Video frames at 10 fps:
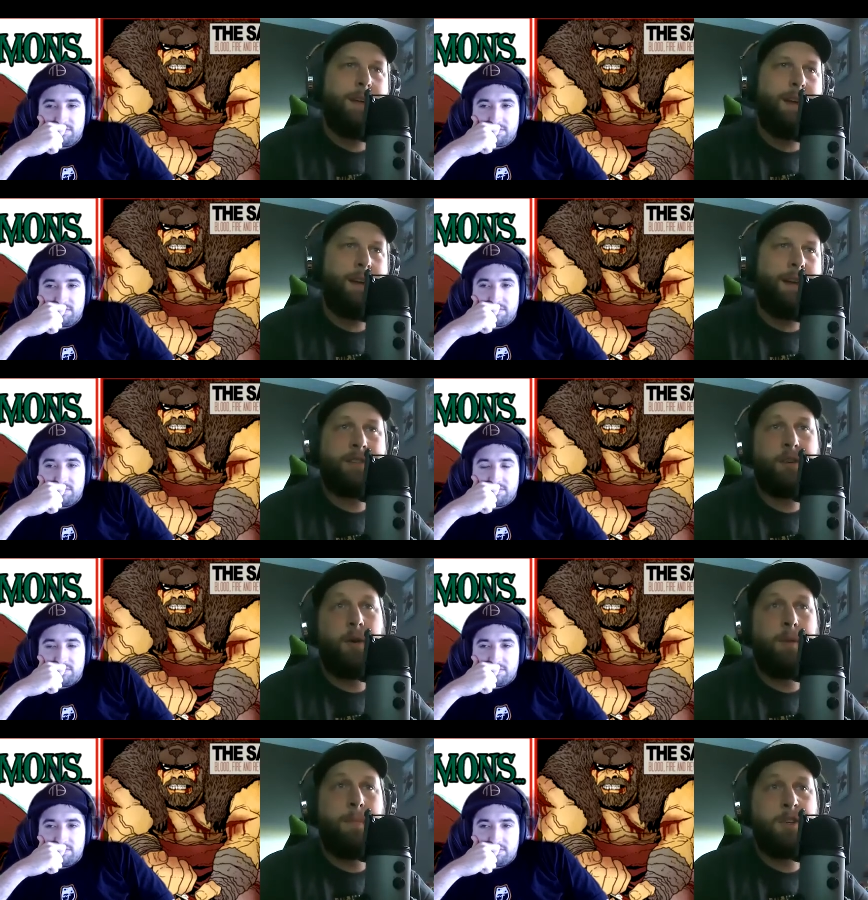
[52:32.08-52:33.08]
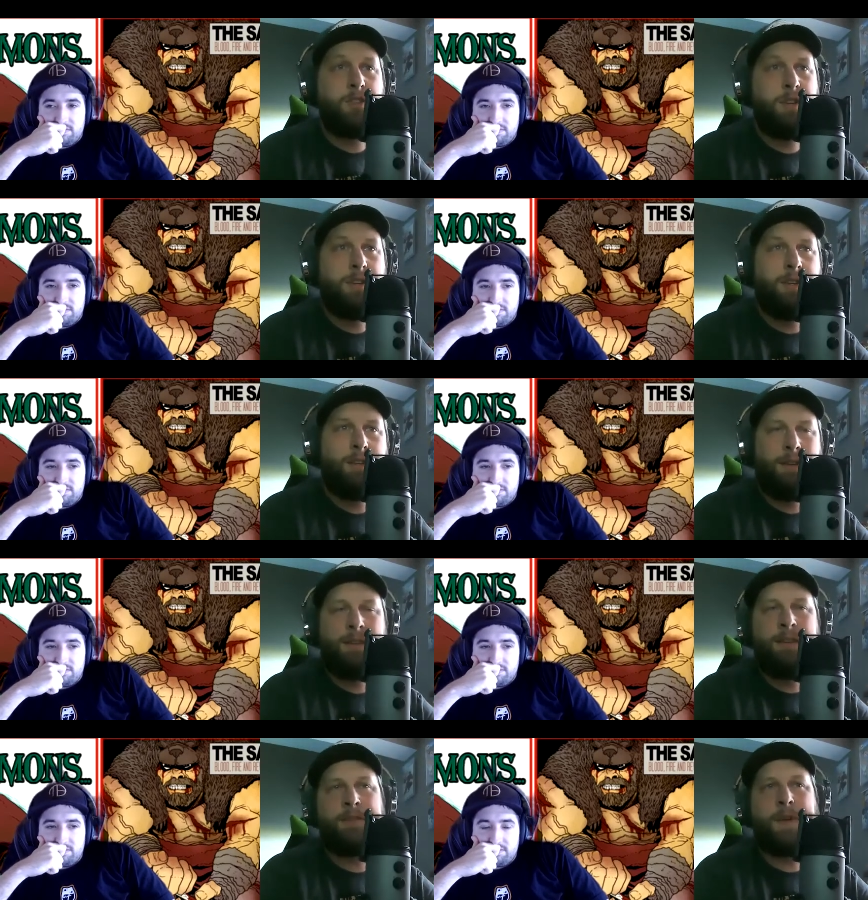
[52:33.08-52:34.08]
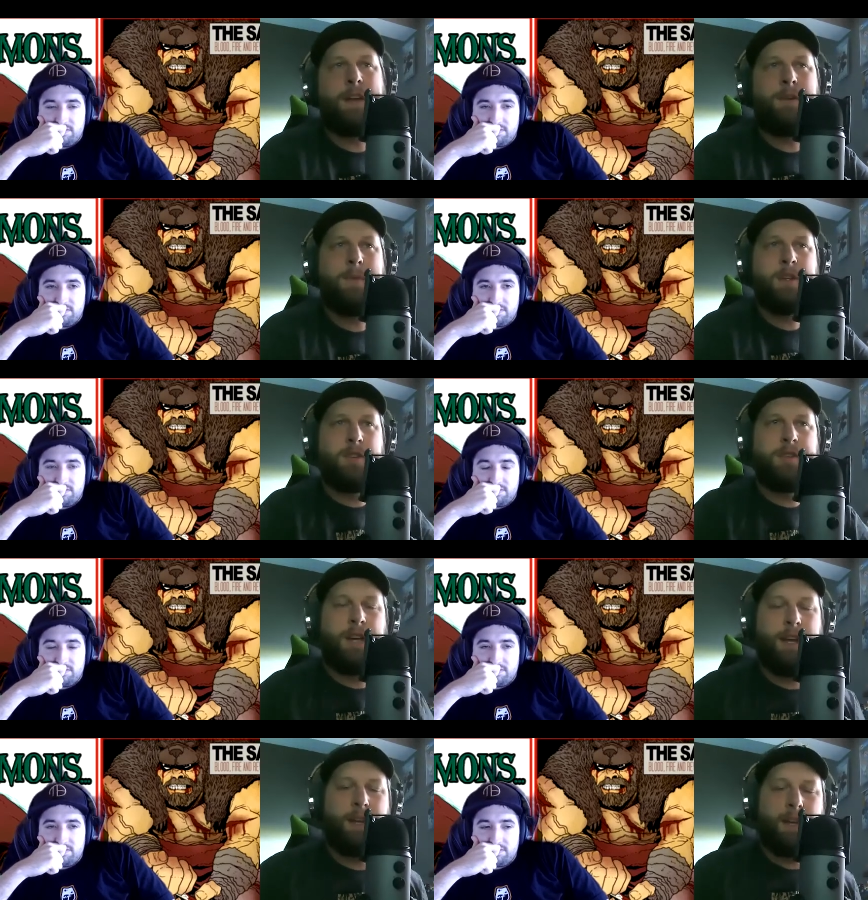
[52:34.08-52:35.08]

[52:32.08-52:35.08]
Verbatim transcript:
Speaker 1: And he has to go on a mission, and, and his final mission to kind of